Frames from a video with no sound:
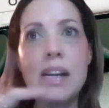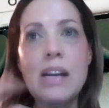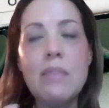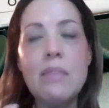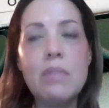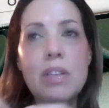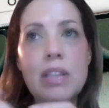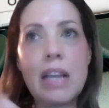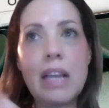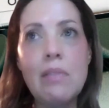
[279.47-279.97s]

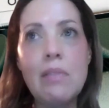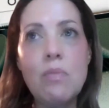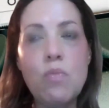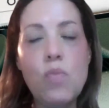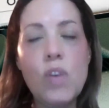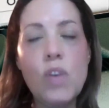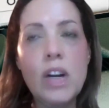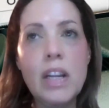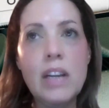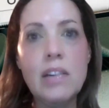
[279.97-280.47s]
was out
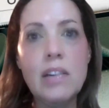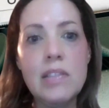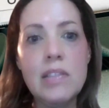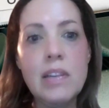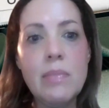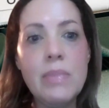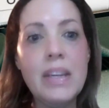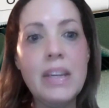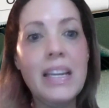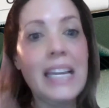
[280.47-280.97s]
working on
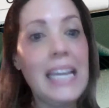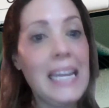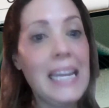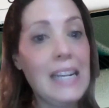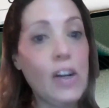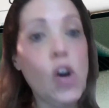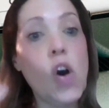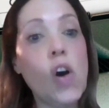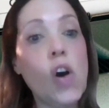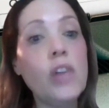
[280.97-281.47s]
something,
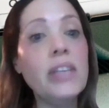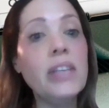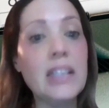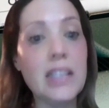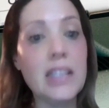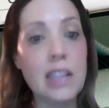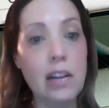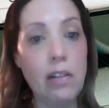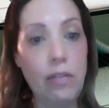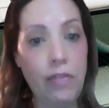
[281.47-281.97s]
it called
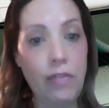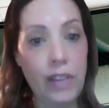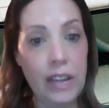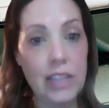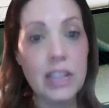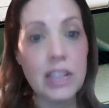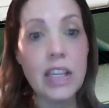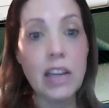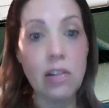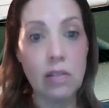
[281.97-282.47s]
itself a
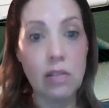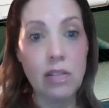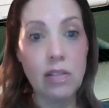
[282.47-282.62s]
skill.